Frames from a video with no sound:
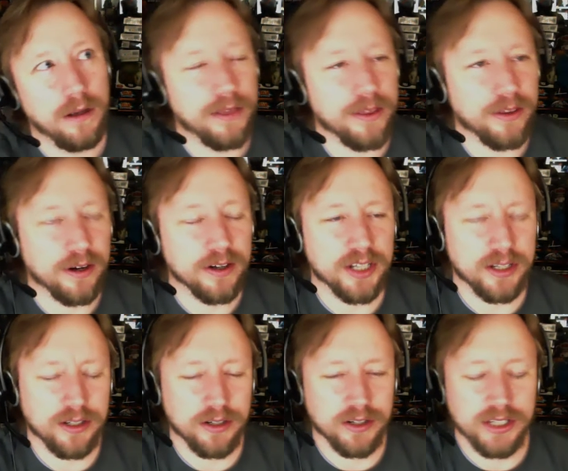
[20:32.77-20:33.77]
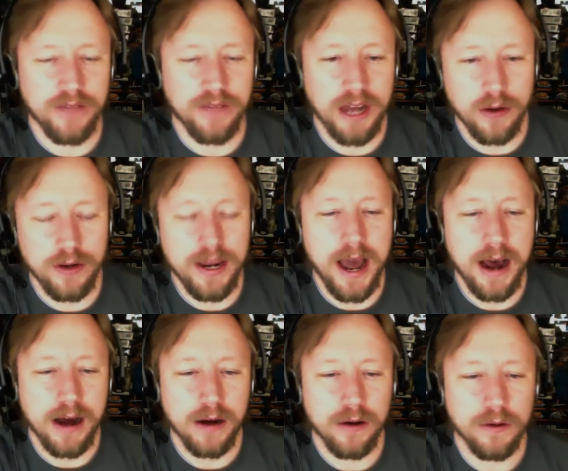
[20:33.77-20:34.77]
I think there are 6 or 7 out
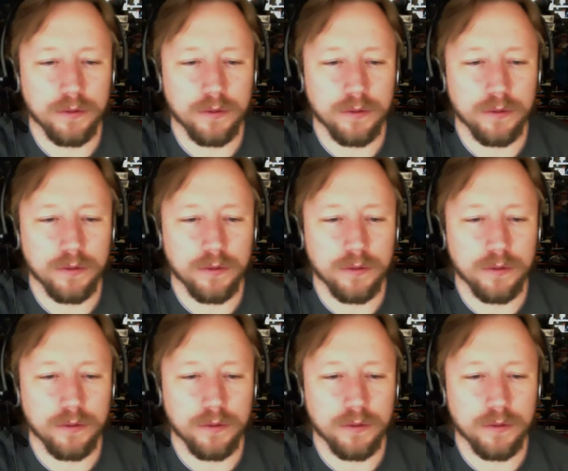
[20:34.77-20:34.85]
now.